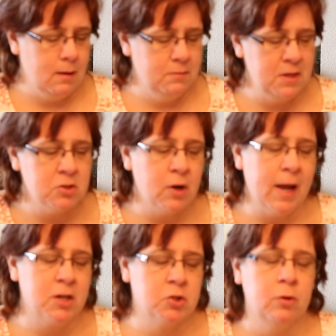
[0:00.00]
these are
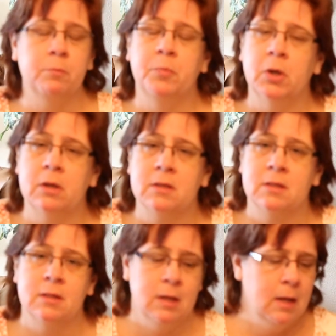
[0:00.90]
extra
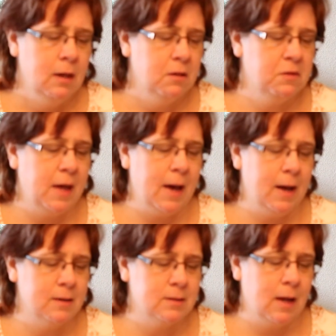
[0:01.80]
books
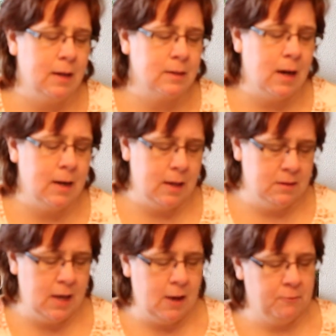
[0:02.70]
that I got at
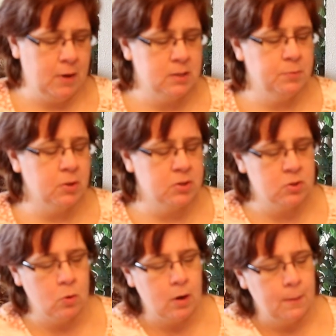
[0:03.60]
the half-price
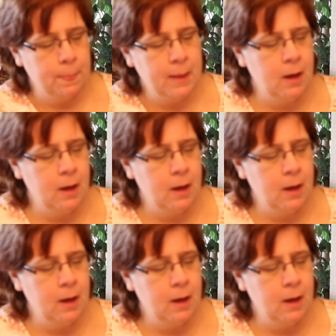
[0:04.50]
bookstore.